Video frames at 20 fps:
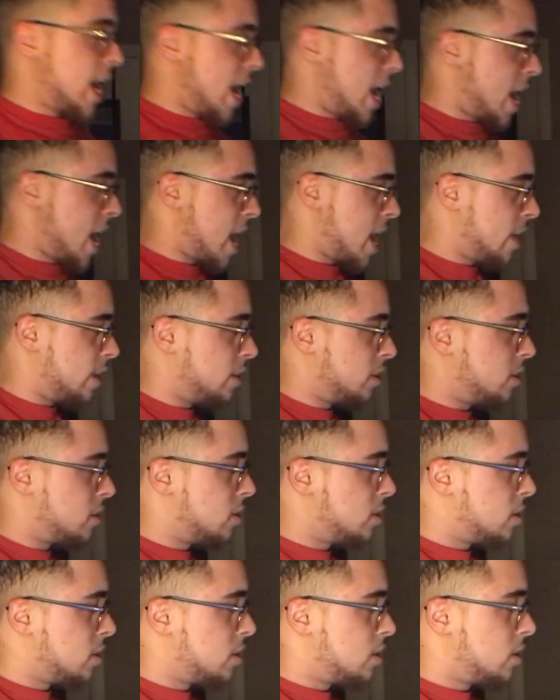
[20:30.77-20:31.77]
And
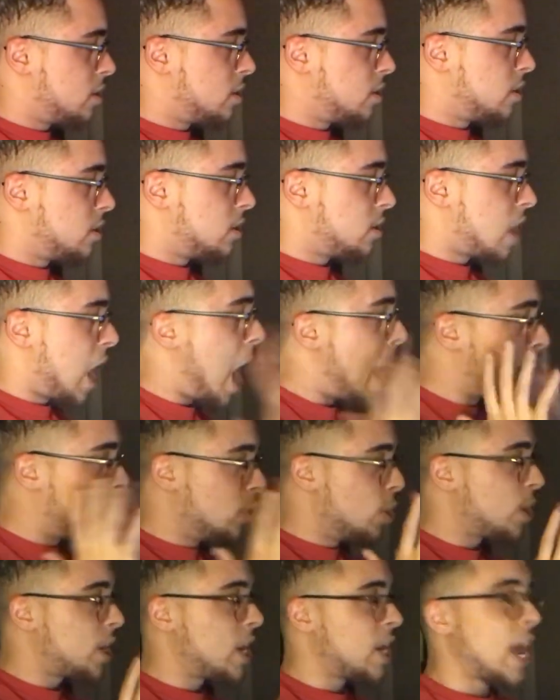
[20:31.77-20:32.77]

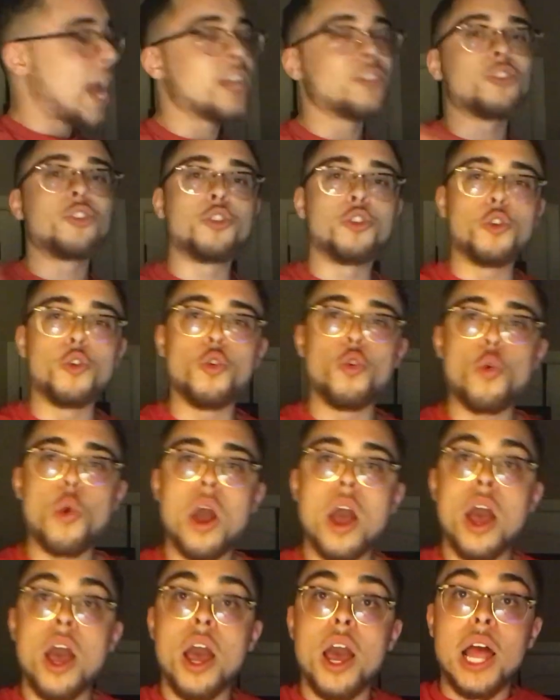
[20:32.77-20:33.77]
I'm looking at
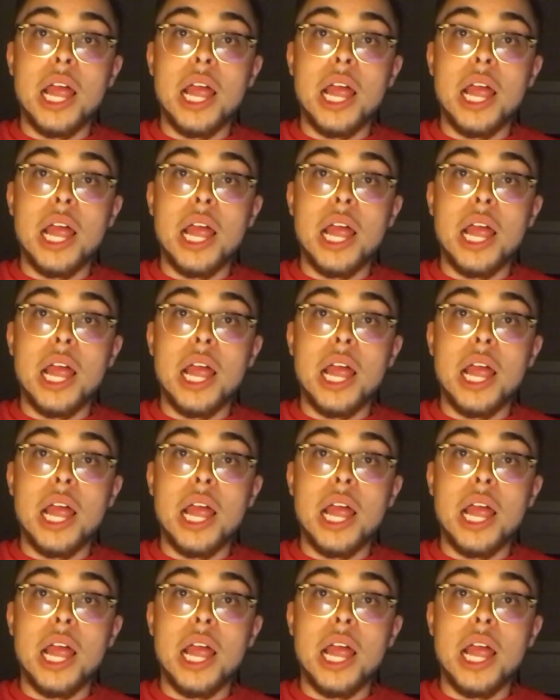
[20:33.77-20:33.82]
two